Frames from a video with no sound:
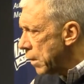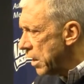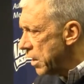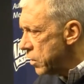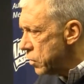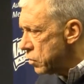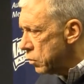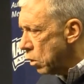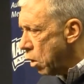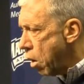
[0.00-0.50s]

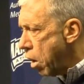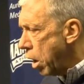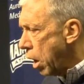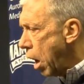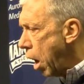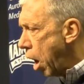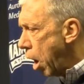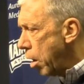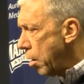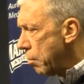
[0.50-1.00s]
He's
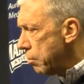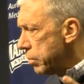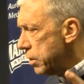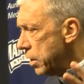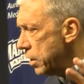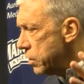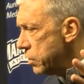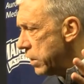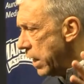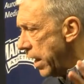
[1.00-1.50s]
long-armed.
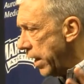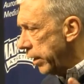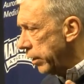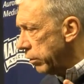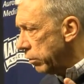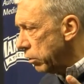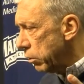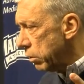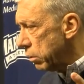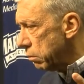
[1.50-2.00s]
He's
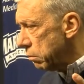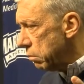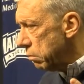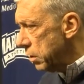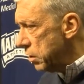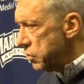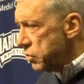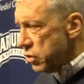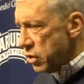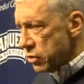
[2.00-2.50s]
angular.
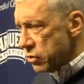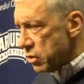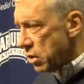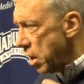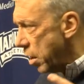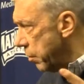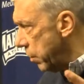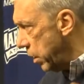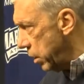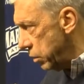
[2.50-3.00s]
He's just
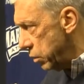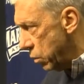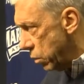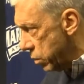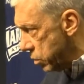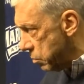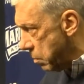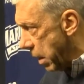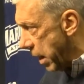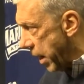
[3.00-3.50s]
coming into
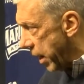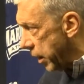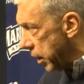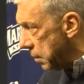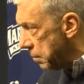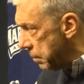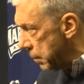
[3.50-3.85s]
his body.